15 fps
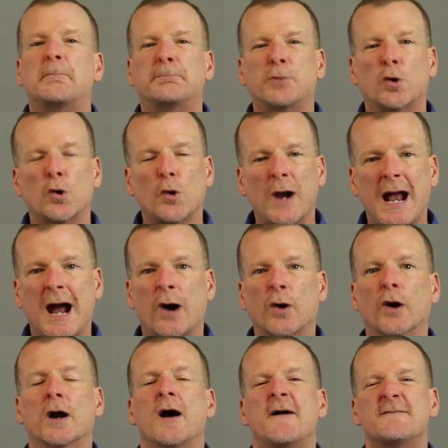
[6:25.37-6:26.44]
per
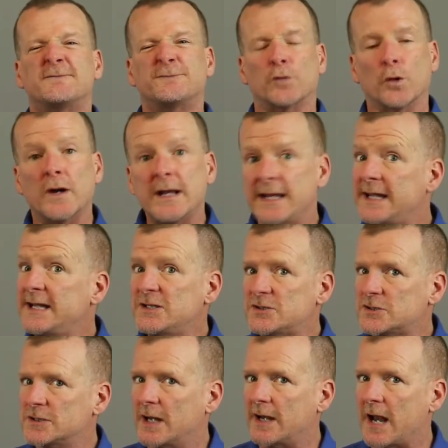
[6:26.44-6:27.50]
hour for
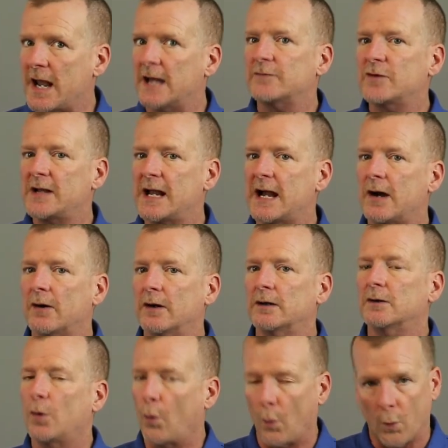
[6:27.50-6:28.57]
each and every hour
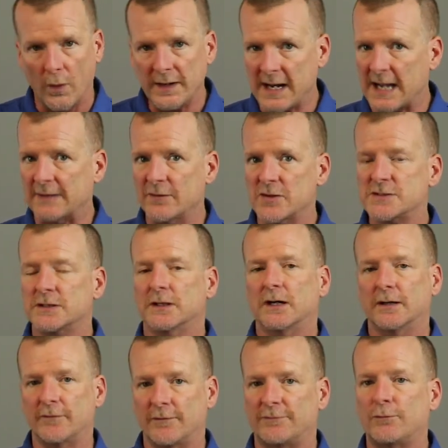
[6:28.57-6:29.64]
on average
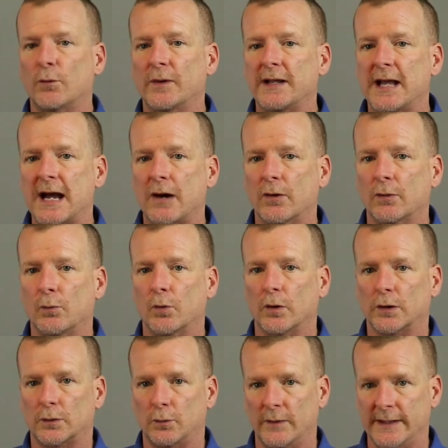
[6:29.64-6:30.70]
of a 40-hour
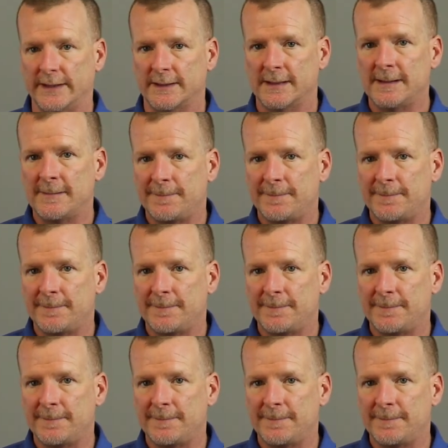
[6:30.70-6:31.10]
work week.